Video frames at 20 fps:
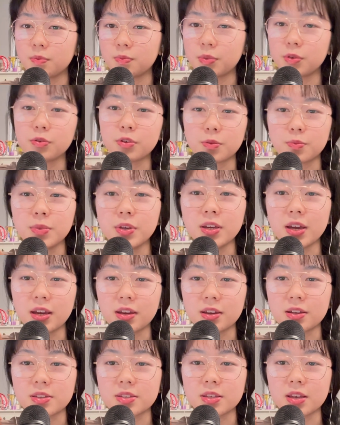But with me, I
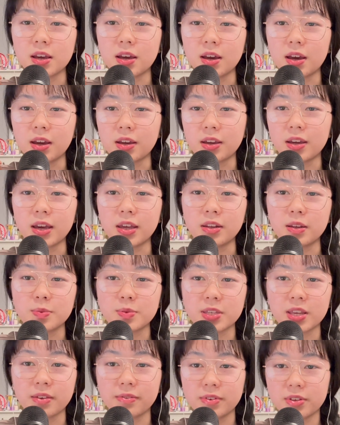guess I could end up
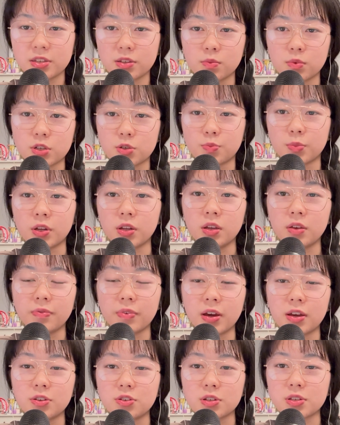saving so much money if
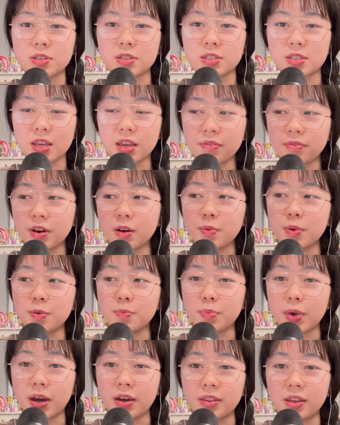I just save up and
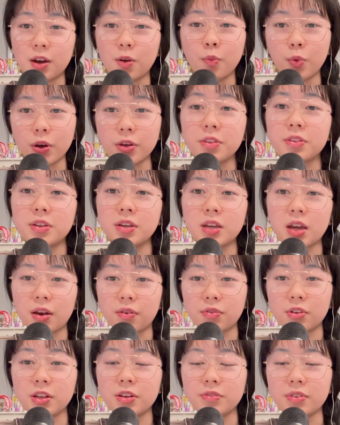buy that one thing I
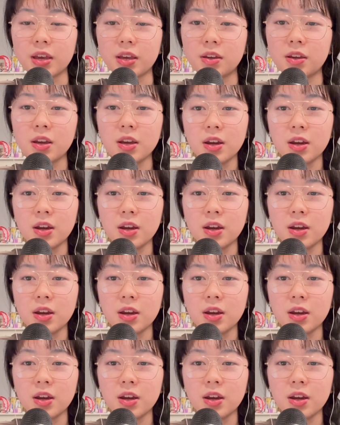really like